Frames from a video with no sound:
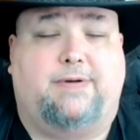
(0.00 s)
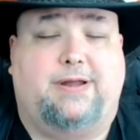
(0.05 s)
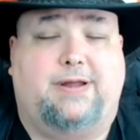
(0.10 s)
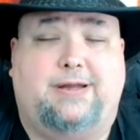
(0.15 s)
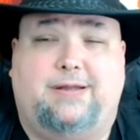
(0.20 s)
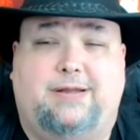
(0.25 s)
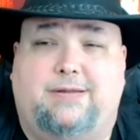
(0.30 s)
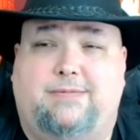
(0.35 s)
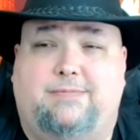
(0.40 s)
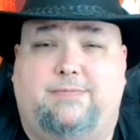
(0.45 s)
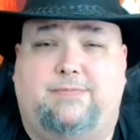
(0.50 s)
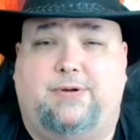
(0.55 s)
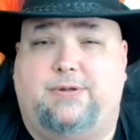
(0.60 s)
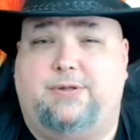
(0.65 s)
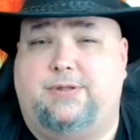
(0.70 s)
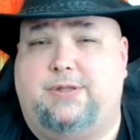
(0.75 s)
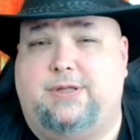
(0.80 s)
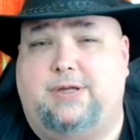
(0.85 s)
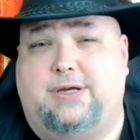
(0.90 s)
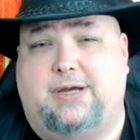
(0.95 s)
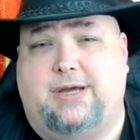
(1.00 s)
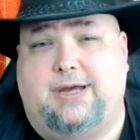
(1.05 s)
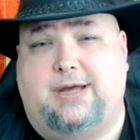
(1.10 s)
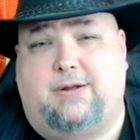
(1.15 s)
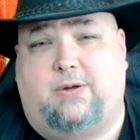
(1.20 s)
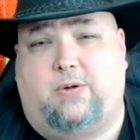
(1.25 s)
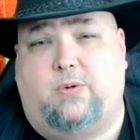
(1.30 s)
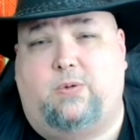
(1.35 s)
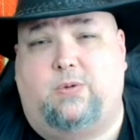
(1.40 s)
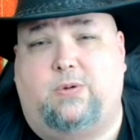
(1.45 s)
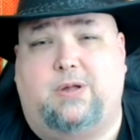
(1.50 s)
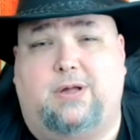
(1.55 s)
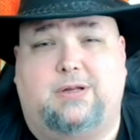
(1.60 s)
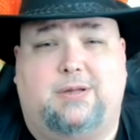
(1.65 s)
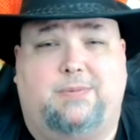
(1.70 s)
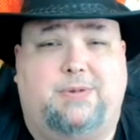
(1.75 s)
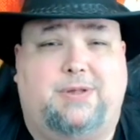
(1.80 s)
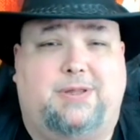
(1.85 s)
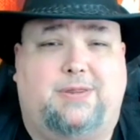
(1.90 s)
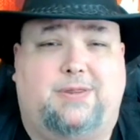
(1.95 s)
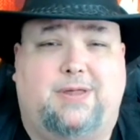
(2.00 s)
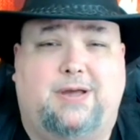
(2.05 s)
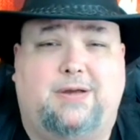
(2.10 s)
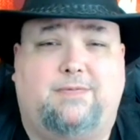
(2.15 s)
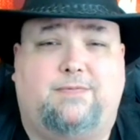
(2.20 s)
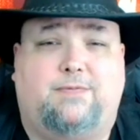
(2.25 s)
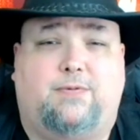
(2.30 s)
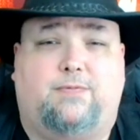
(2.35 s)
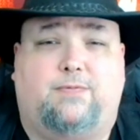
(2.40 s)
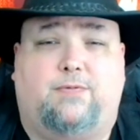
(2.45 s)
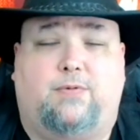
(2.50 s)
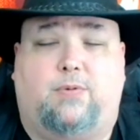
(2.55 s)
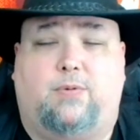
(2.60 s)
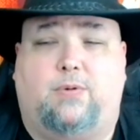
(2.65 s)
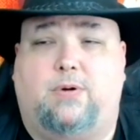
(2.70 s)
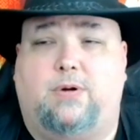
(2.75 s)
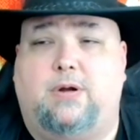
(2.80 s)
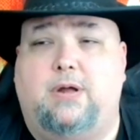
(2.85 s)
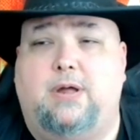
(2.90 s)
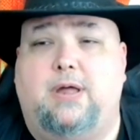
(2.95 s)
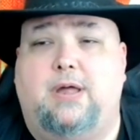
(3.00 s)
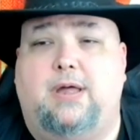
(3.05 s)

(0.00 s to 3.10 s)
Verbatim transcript: I didn't really think I had a whole lot to be thankful for.